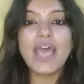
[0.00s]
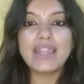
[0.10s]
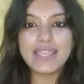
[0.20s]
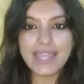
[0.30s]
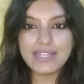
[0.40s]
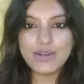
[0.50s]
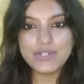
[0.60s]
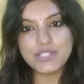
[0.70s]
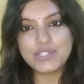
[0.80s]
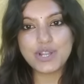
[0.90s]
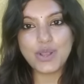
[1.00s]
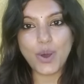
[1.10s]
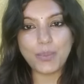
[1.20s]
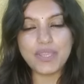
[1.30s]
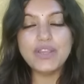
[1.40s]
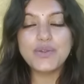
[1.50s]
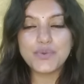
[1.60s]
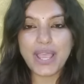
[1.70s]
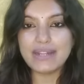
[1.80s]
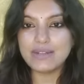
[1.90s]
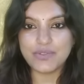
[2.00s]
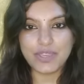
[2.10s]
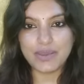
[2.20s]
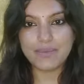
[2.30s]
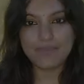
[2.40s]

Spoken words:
and get your digital copy right away.